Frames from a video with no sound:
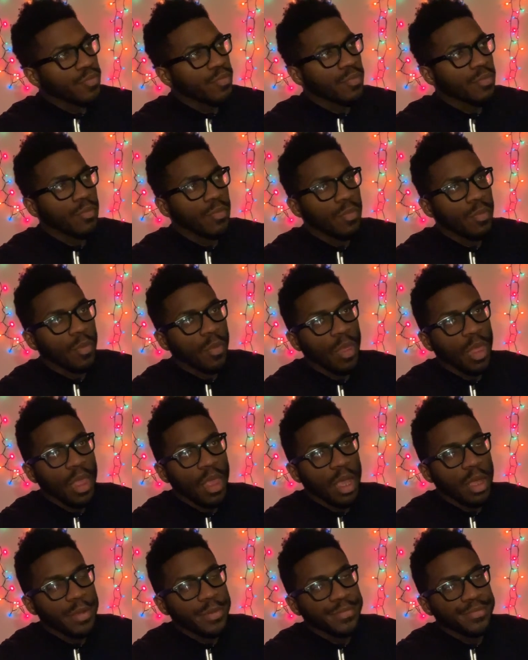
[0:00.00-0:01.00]

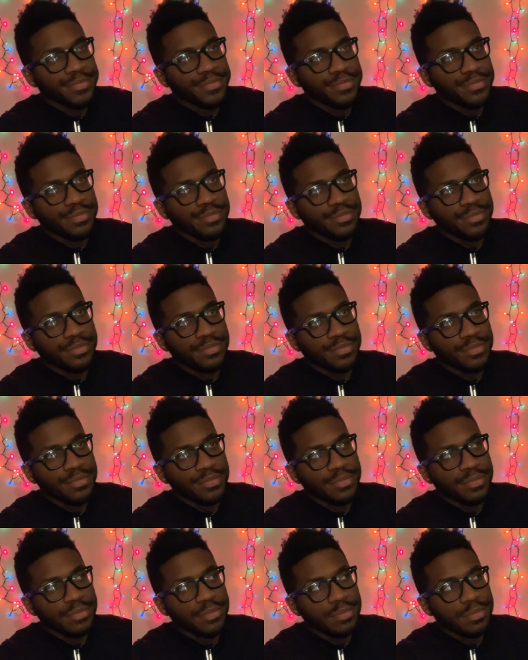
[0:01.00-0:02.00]

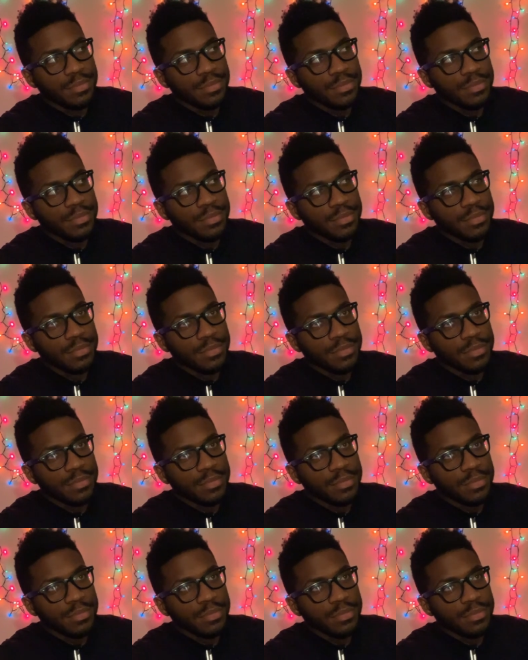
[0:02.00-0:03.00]

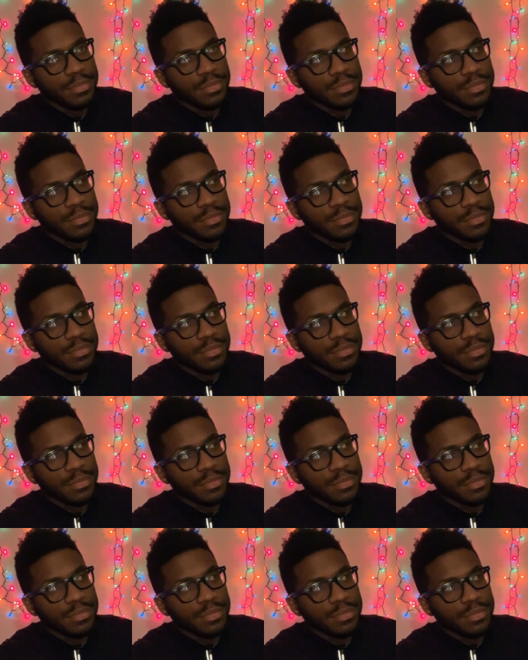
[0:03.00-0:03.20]
No one is speaking in this clip.